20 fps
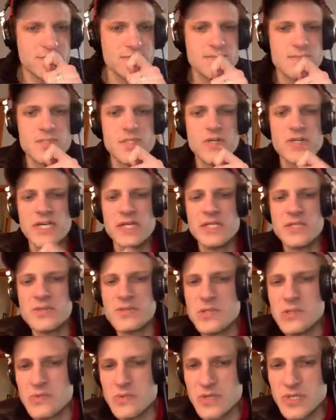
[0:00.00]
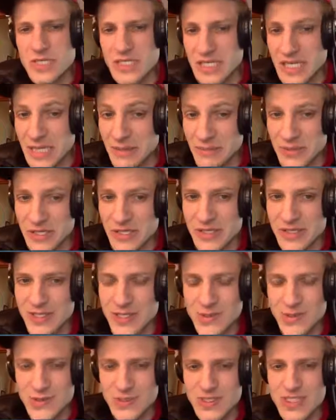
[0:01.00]
Okay, this one's really damn good. This
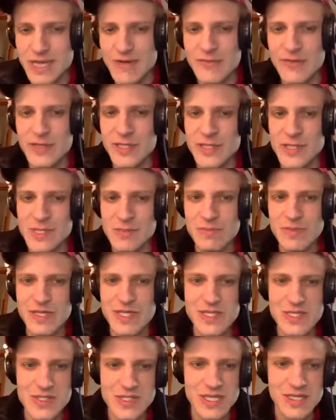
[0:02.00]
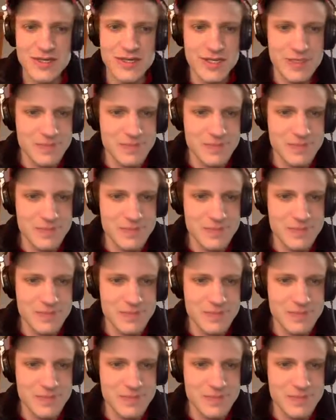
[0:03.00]
one's definitely going to see play in Standard.